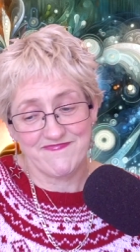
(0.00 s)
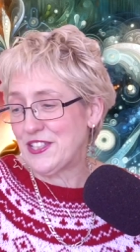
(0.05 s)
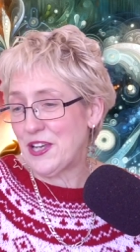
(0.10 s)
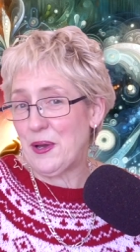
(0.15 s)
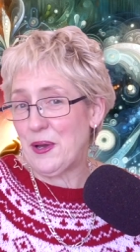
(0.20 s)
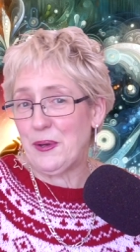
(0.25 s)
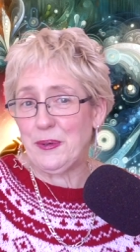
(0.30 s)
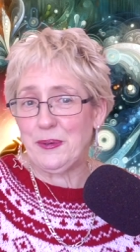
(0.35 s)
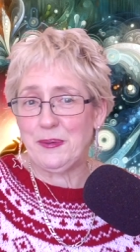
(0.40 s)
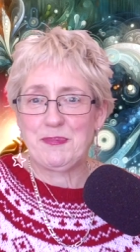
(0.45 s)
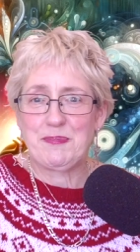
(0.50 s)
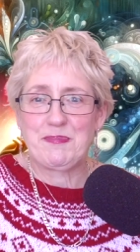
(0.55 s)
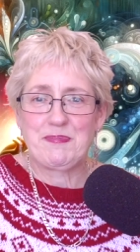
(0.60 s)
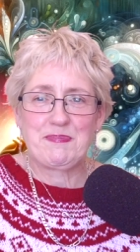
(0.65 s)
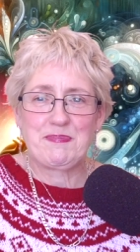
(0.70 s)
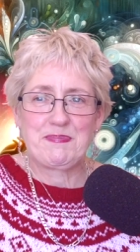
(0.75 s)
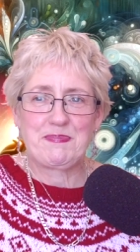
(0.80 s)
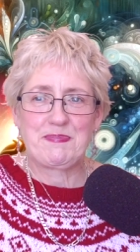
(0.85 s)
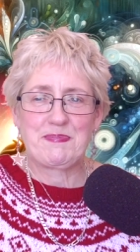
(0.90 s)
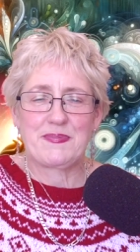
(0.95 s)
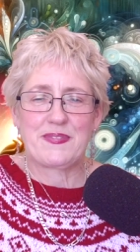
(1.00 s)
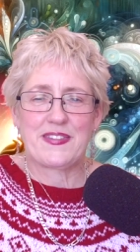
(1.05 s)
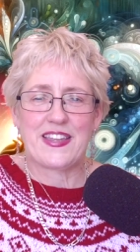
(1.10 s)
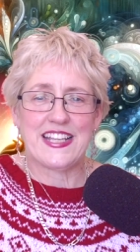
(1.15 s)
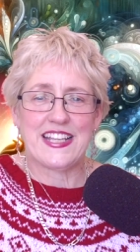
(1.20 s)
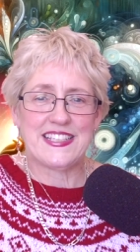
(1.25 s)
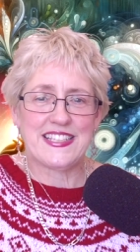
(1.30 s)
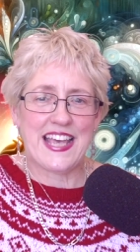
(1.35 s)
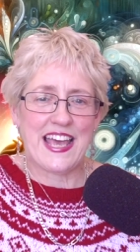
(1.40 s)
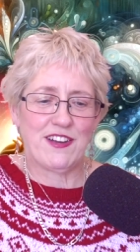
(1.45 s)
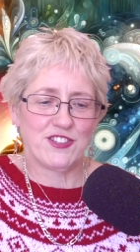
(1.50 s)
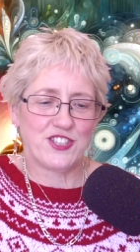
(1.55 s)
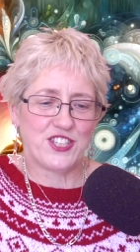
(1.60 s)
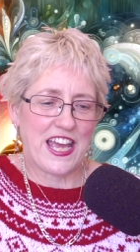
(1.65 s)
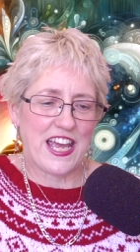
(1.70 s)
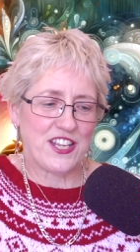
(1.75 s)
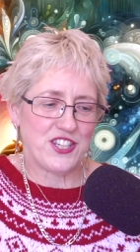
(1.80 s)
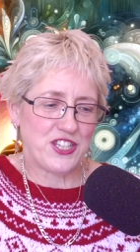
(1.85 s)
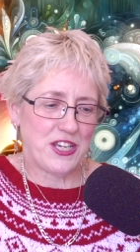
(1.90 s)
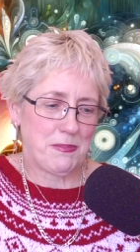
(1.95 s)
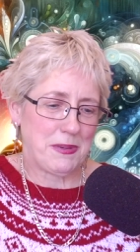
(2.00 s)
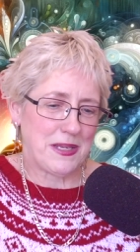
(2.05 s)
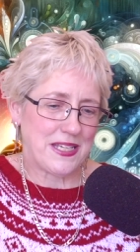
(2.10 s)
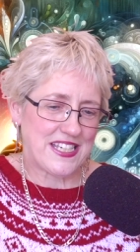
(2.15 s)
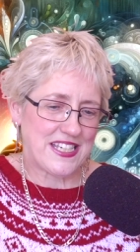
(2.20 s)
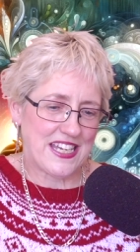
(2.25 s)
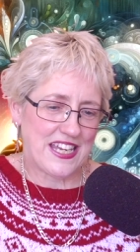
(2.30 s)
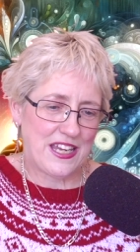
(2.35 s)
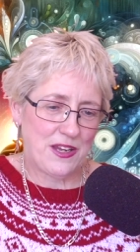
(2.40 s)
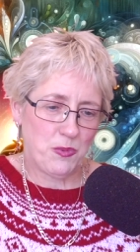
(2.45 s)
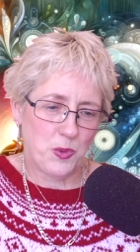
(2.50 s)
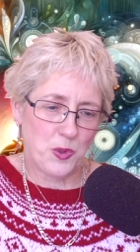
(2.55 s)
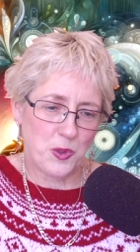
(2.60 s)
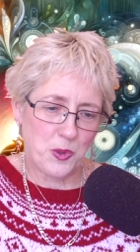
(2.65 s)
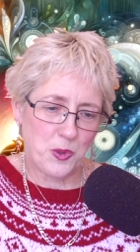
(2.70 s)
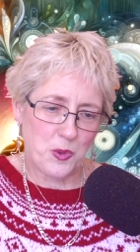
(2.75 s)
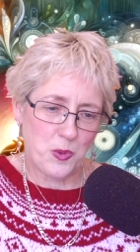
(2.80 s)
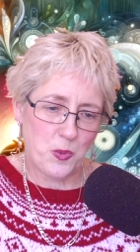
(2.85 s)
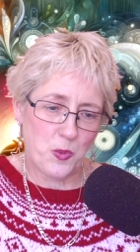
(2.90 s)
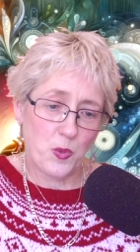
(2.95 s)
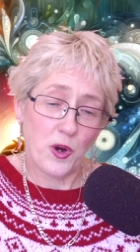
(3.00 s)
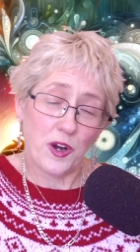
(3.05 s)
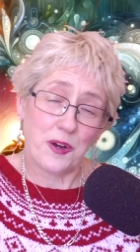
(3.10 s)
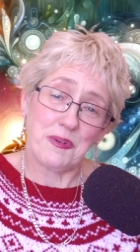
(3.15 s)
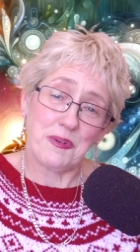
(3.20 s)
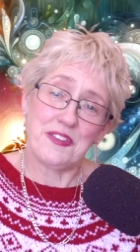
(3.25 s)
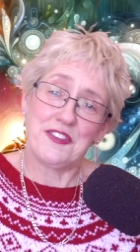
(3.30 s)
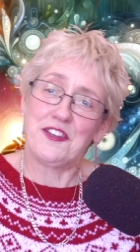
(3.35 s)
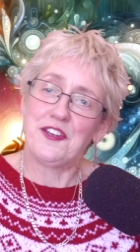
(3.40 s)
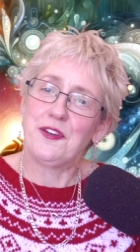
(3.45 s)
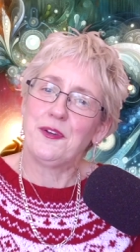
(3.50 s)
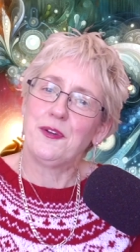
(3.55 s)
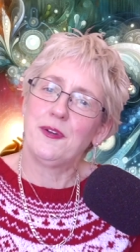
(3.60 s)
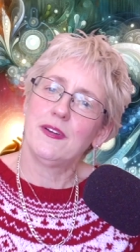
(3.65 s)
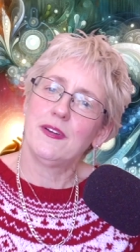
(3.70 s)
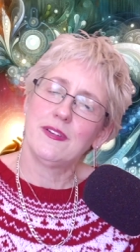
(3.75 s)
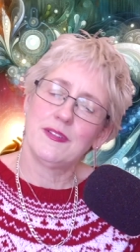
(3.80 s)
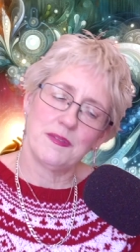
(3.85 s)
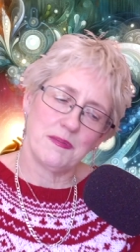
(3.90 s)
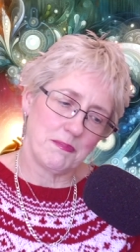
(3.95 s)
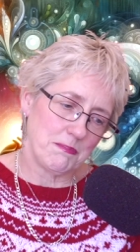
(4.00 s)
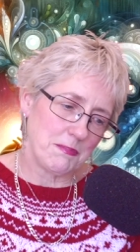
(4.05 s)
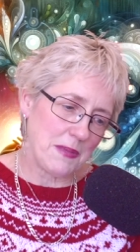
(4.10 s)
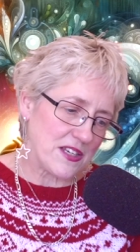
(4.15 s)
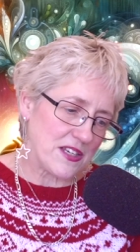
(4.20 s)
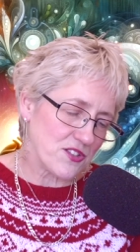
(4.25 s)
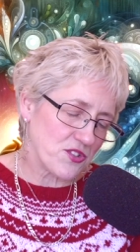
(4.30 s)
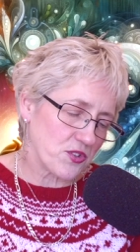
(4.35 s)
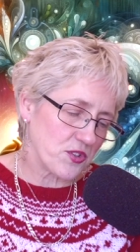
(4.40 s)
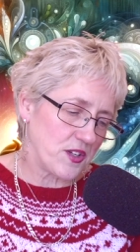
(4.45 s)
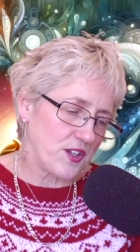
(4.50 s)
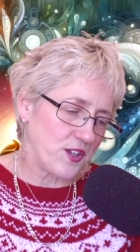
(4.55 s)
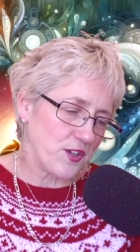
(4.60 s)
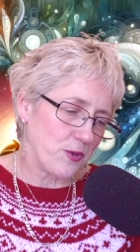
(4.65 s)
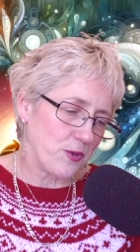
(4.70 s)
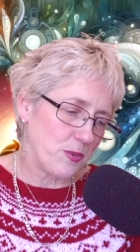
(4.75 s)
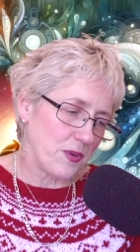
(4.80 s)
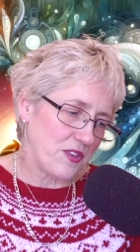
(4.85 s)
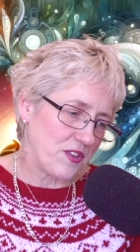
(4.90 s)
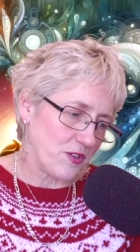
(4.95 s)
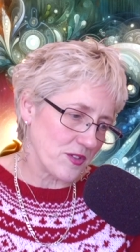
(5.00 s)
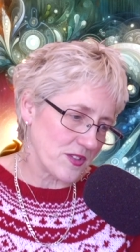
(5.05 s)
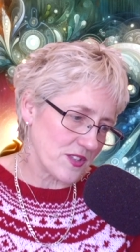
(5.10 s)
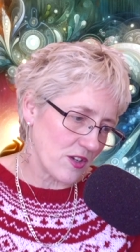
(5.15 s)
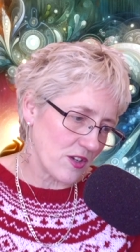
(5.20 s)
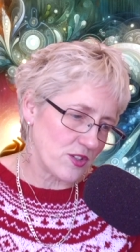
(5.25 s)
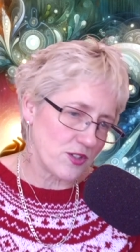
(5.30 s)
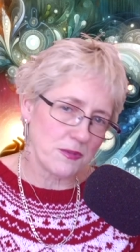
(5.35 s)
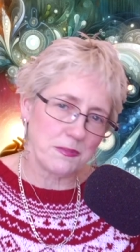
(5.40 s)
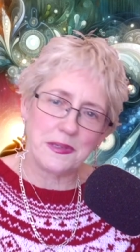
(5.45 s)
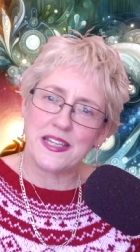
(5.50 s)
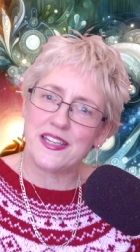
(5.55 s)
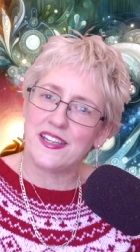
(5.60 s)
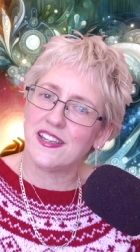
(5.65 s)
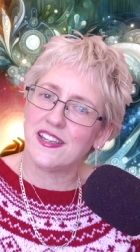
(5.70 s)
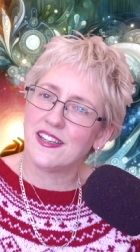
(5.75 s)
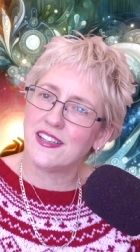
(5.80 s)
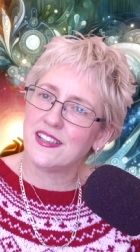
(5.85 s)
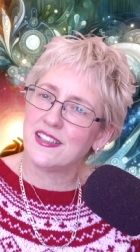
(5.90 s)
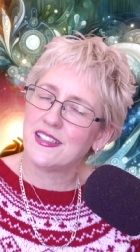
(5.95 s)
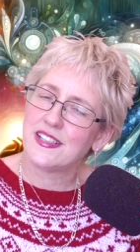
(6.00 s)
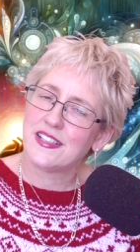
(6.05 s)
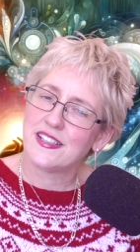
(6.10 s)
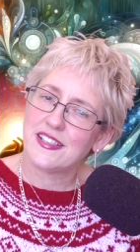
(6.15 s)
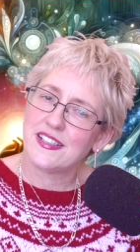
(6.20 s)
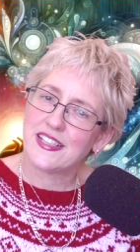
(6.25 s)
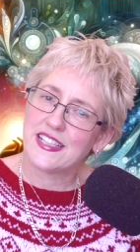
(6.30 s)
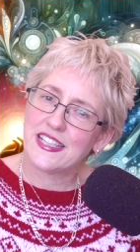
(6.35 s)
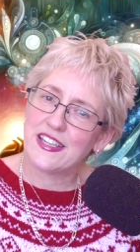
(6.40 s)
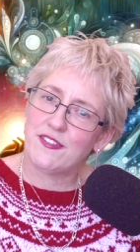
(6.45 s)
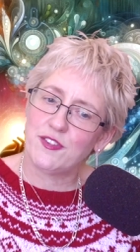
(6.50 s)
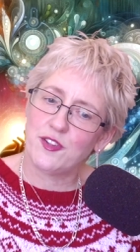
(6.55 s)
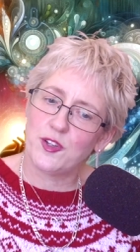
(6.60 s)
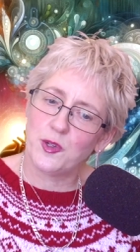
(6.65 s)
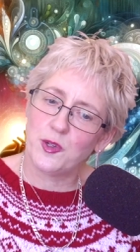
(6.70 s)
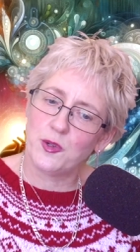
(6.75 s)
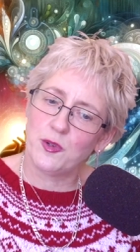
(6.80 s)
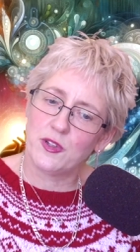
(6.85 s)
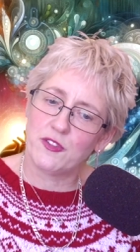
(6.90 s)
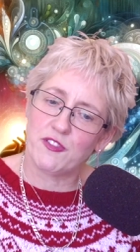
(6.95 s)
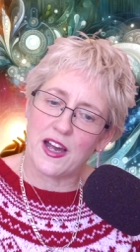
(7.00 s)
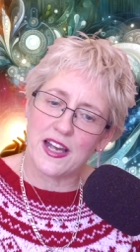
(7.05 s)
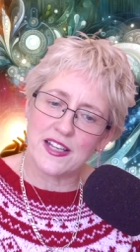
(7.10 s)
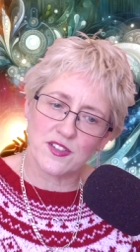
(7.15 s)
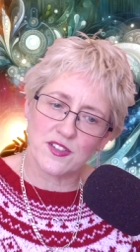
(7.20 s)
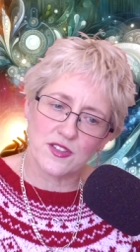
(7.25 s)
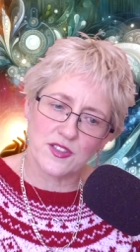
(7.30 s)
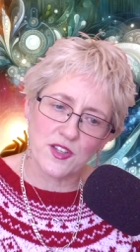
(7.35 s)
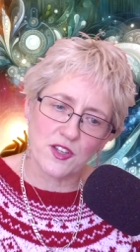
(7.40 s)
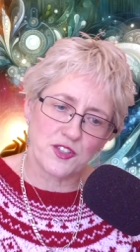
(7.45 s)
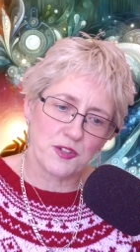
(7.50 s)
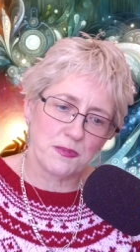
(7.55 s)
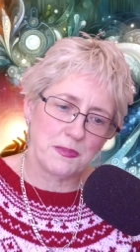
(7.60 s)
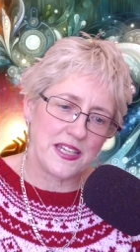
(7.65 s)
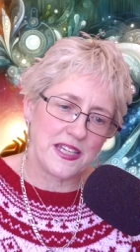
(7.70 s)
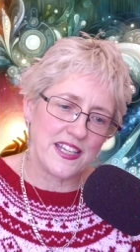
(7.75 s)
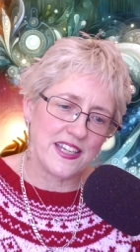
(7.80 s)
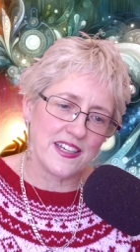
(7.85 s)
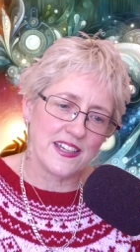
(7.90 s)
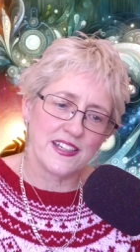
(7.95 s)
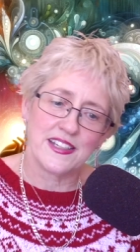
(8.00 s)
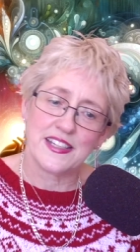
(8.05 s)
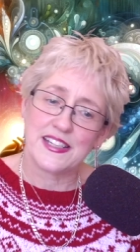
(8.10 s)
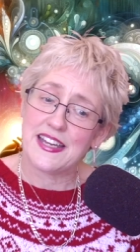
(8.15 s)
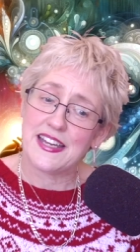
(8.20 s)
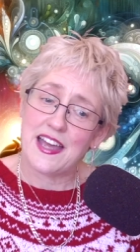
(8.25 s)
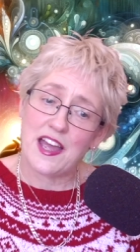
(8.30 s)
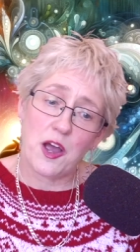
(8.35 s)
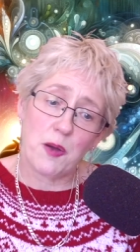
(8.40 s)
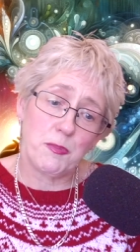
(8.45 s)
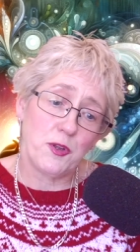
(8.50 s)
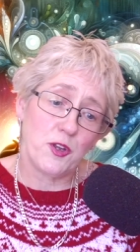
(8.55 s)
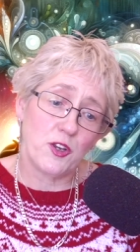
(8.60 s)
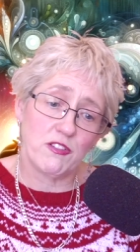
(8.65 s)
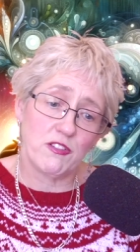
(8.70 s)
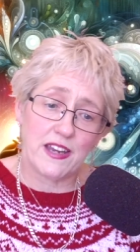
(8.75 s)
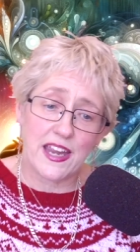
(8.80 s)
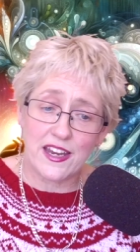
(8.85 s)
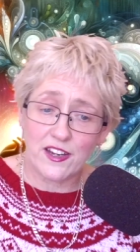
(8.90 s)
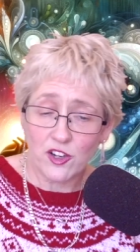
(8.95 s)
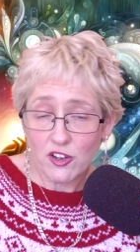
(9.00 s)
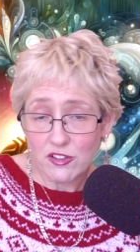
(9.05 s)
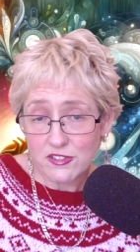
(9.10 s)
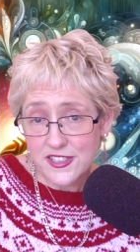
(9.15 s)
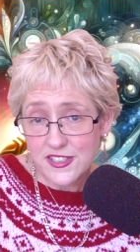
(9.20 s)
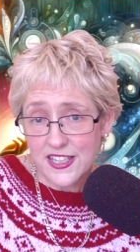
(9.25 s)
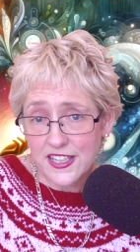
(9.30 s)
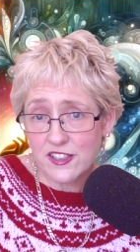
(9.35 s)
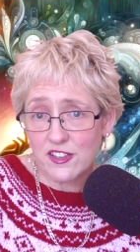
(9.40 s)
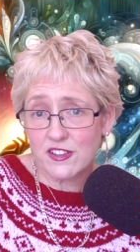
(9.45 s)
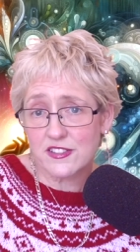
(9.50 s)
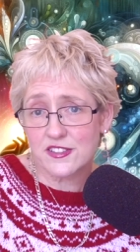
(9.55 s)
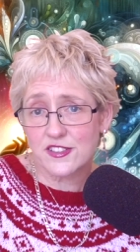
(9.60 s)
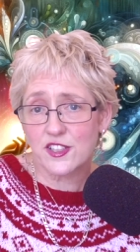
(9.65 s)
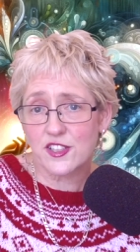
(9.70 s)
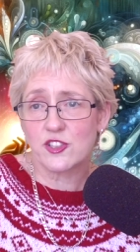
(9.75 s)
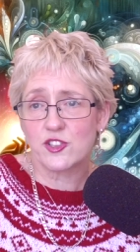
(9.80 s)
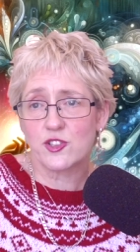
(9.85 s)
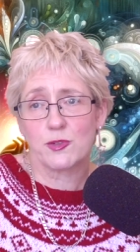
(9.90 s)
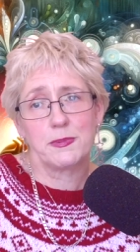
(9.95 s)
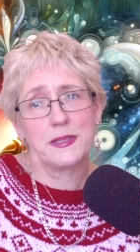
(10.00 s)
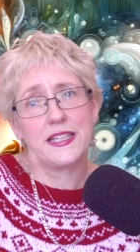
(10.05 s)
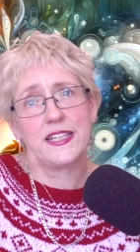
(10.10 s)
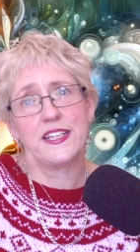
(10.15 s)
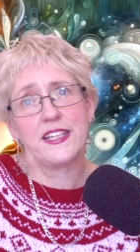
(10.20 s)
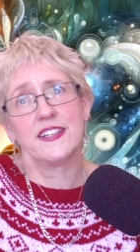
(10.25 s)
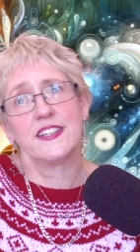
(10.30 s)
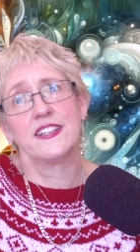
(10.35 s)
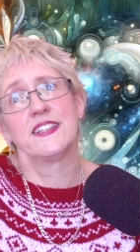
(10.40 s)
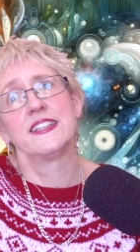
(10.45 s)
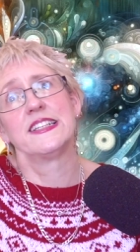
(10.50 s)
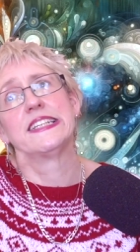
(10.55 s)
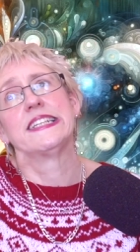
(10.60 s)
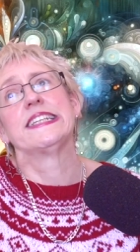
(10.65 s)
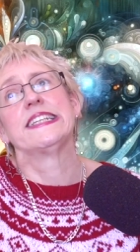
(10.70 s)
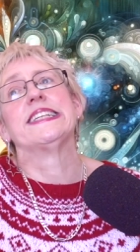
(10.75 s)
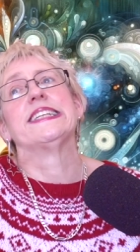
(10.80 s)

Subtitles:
So that's how ChatGPT will work with you, mentor you with your social media, give you advice on social media, help you create content on social media,